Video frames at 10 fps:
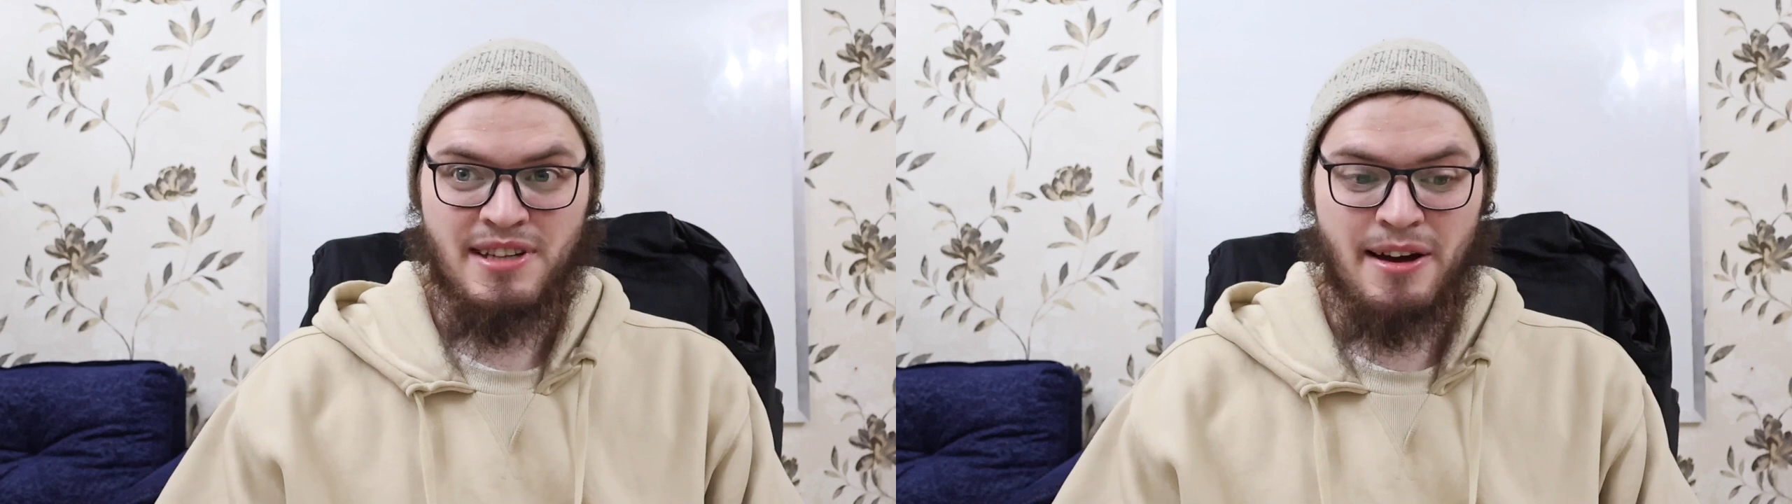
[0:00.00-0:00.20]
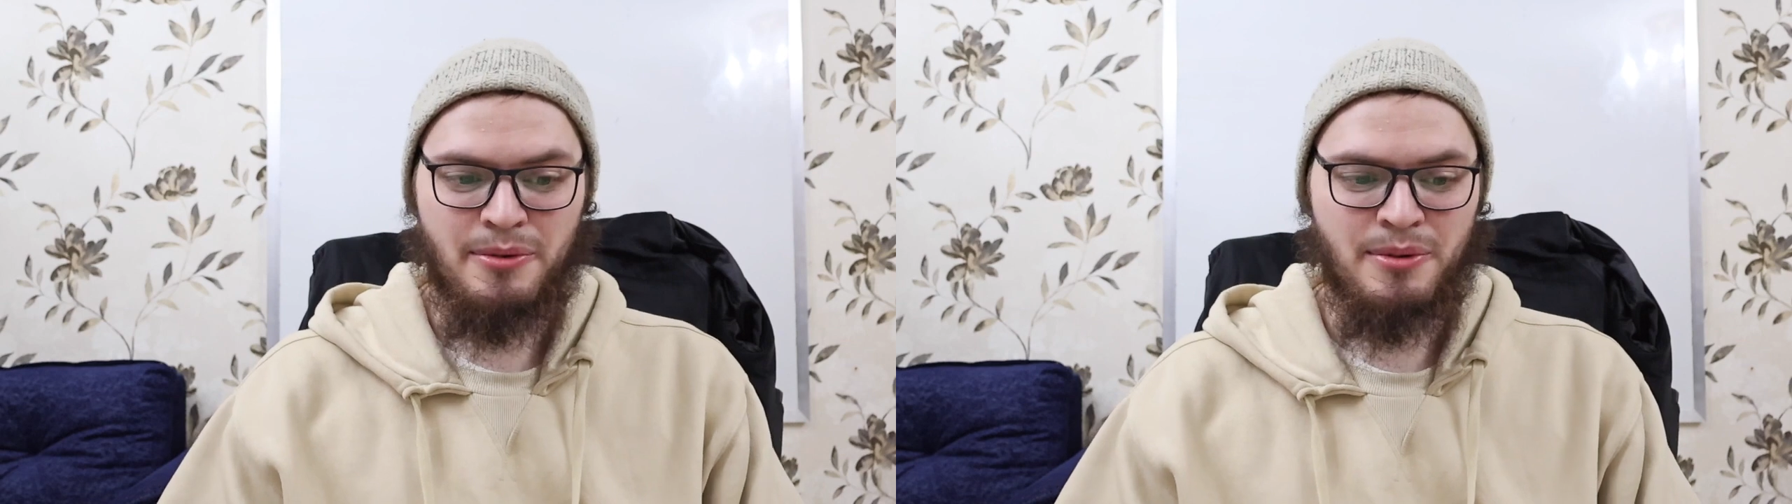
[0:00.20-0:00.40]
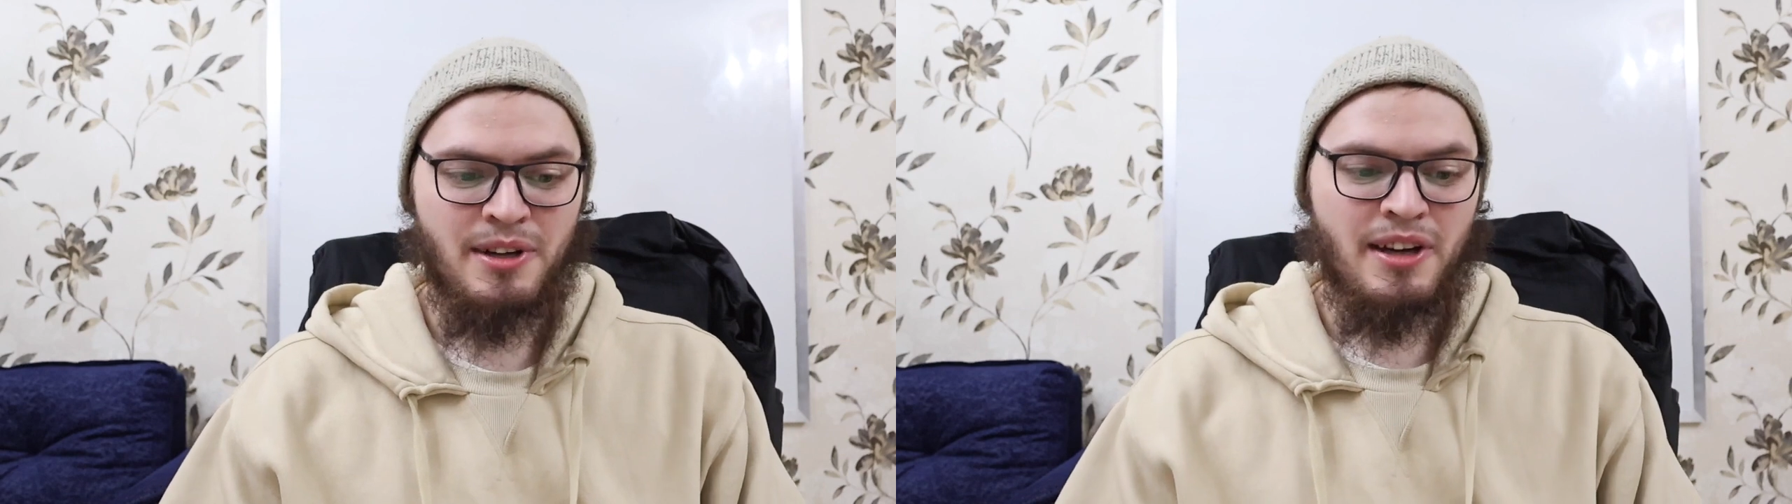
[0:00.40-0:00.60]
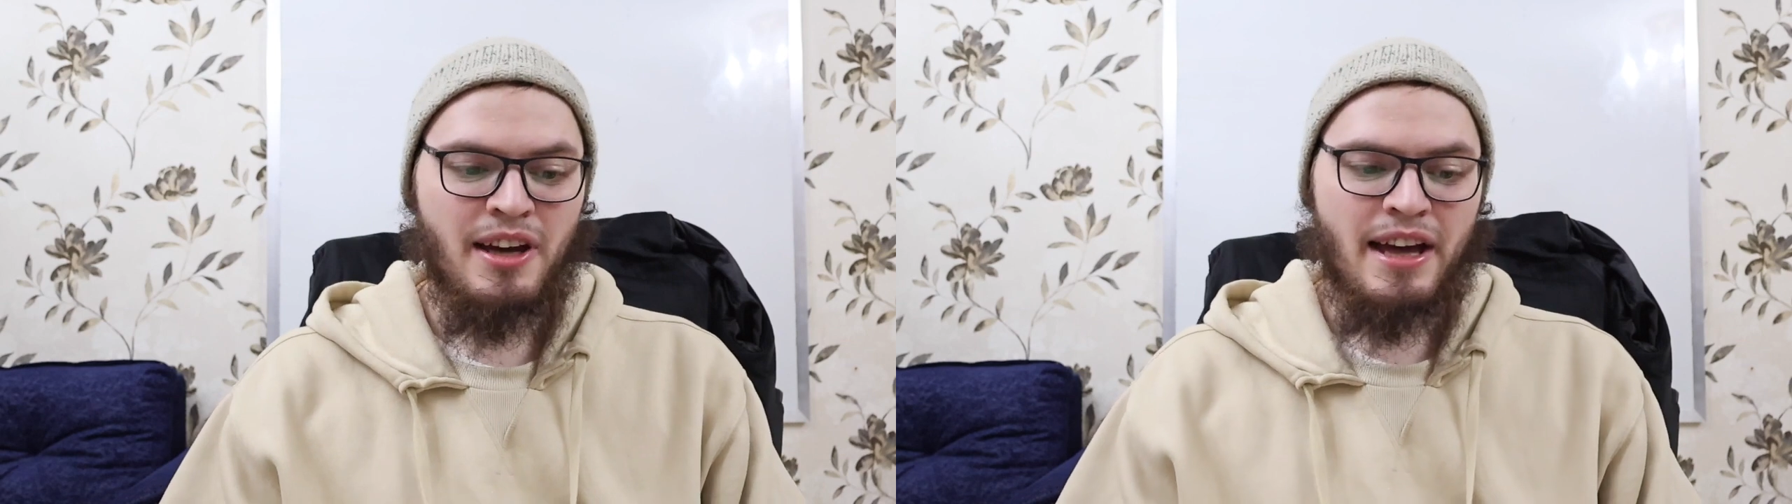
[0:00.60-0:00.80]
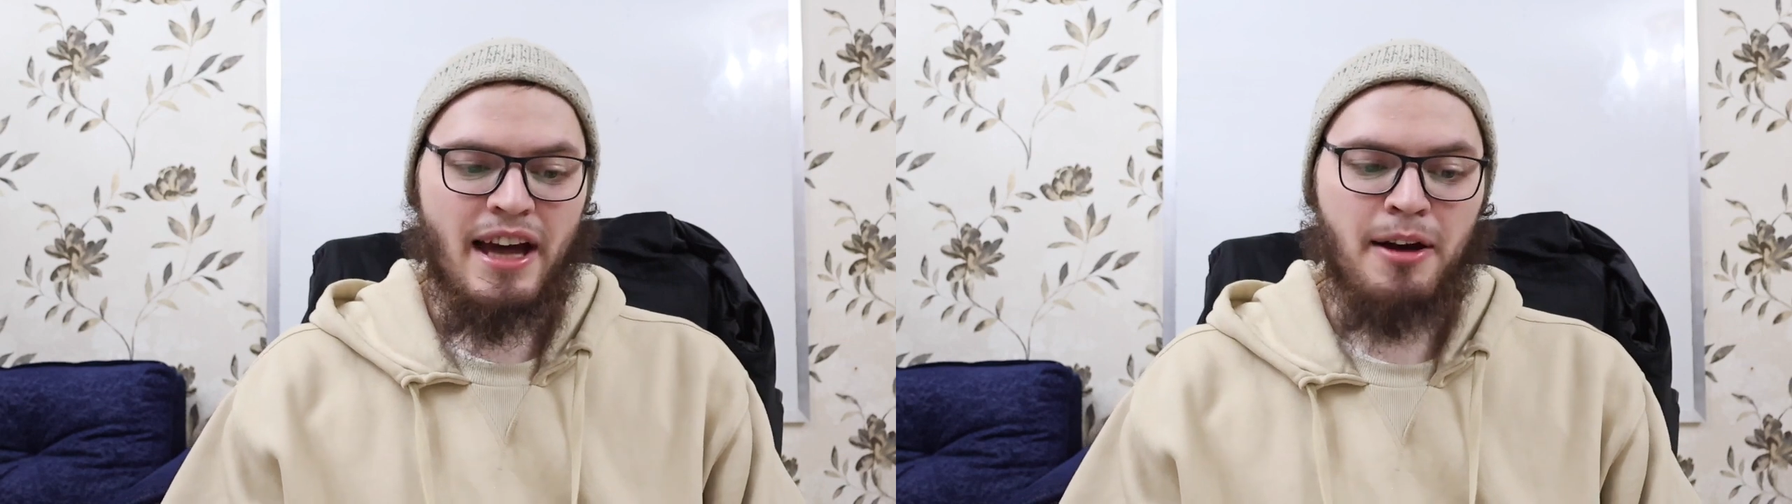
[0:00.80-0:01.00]

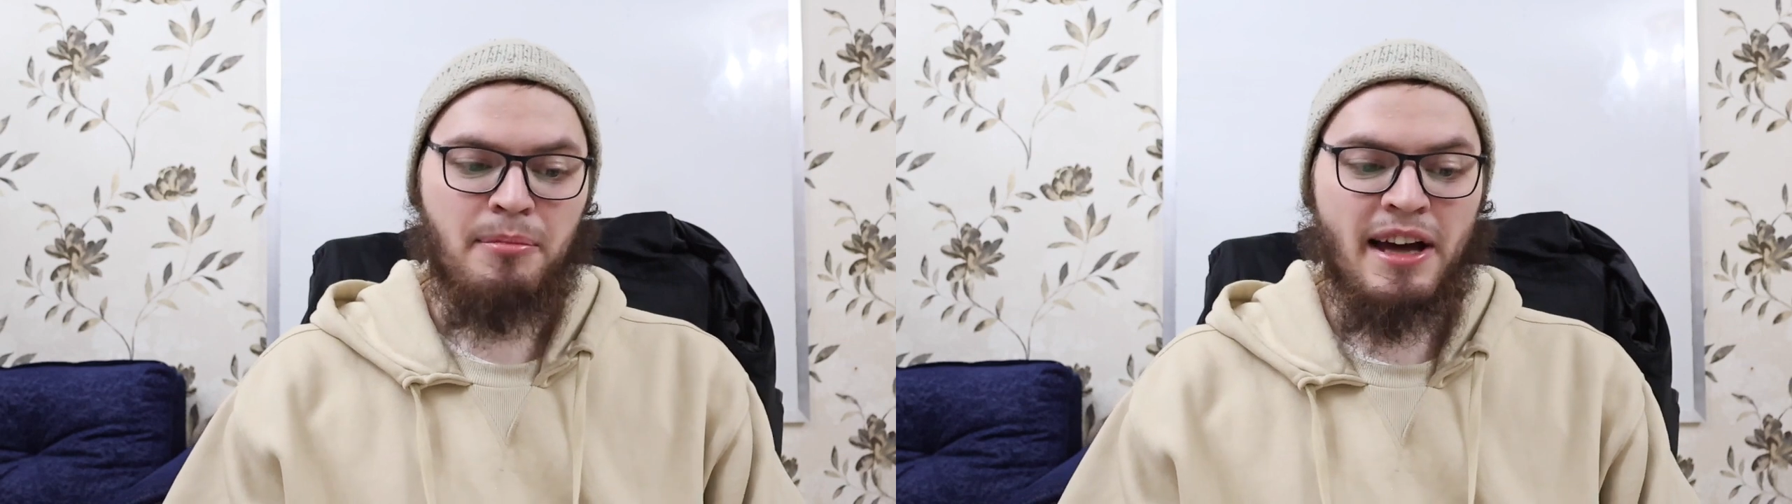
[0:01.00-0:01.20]
sahw.